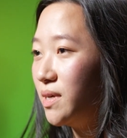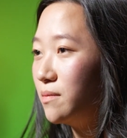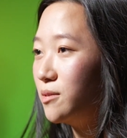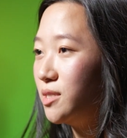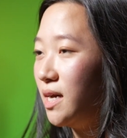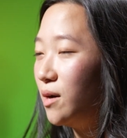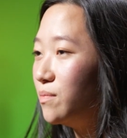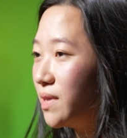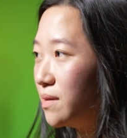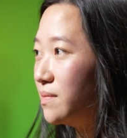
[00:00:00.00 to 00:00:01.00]
Be able to
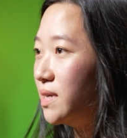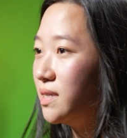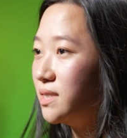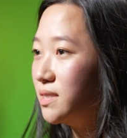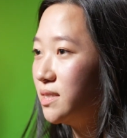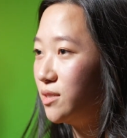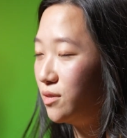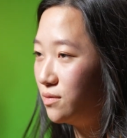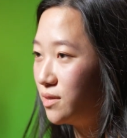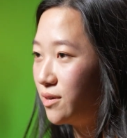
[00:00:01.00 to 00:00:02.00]
help them in,
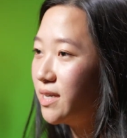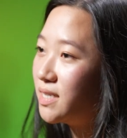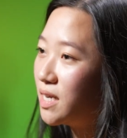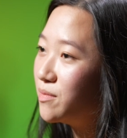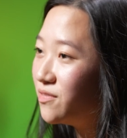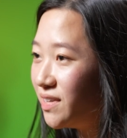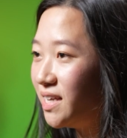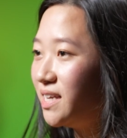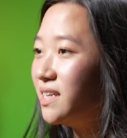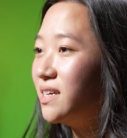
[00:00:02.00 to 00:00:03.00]
you know, a great time of
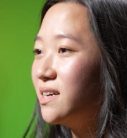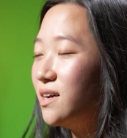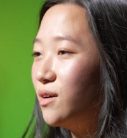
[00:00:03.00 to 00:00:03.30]
need,